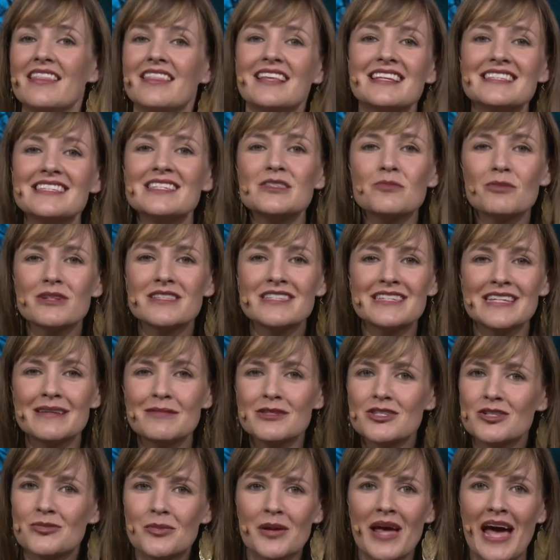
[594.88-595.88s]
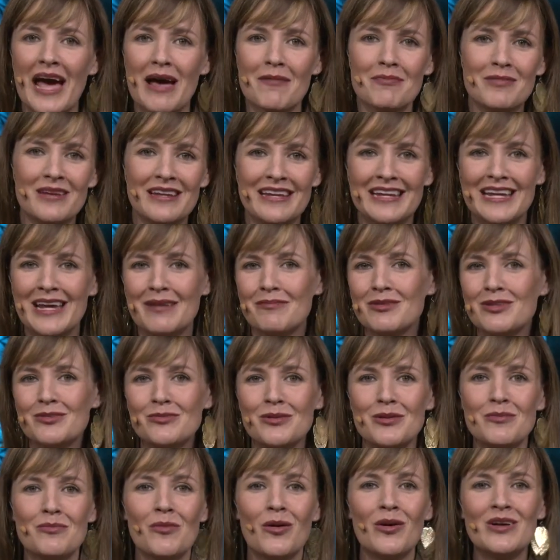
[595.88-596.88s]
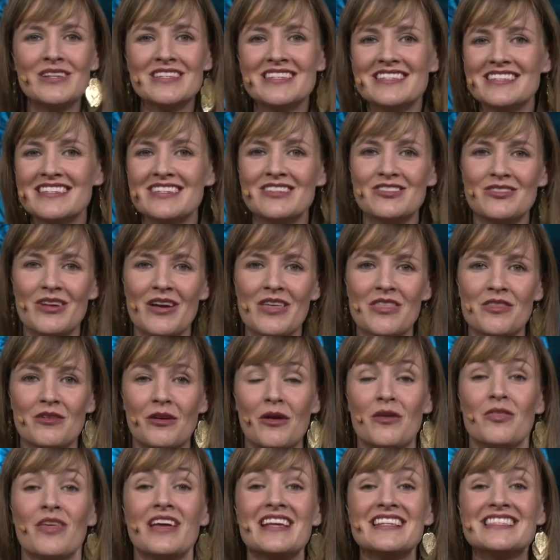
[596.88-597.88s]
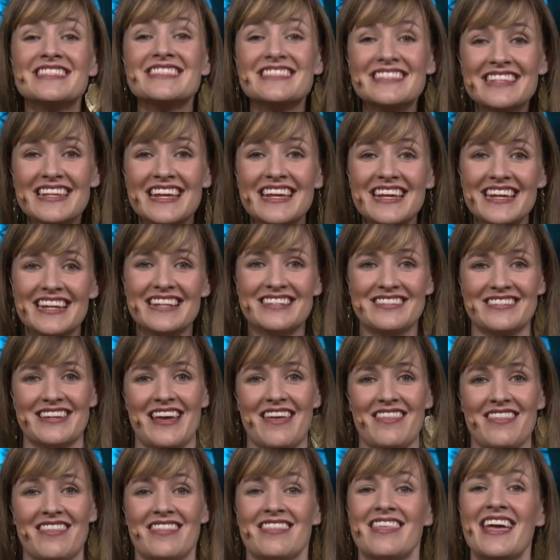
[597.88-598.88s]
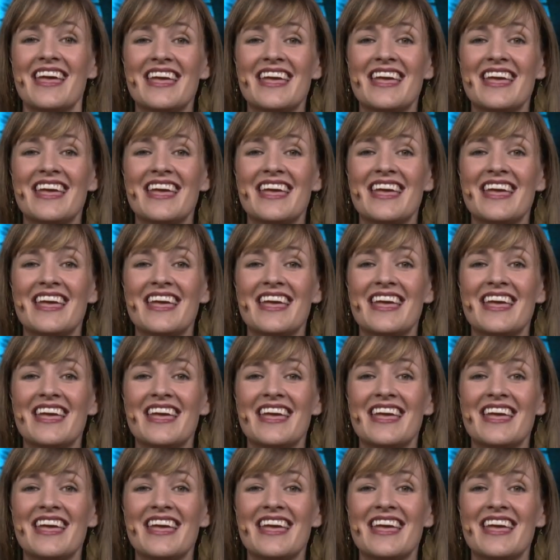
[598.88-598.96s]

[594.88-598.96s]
And this is what seems to be happening here between Moses and Jethro. They see each other.